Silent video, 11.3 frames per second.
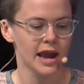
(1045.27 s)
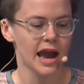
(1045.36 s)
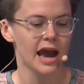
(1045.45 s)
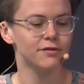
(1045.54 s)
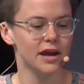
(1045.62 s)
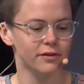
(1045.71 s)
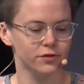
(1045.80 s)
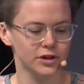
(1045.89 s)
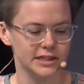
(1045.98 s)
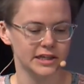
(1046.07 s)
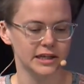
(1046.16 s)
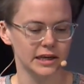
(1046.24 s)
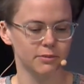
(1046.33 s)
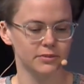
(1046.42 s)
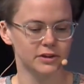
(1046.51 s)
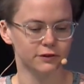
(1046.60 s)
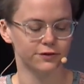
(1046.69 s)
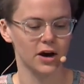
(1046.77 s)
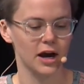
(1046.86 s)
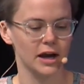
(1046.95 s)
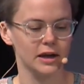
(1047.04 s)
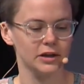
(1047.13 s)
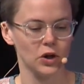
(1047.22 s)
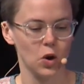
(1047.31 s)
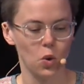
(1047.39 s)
have every team define,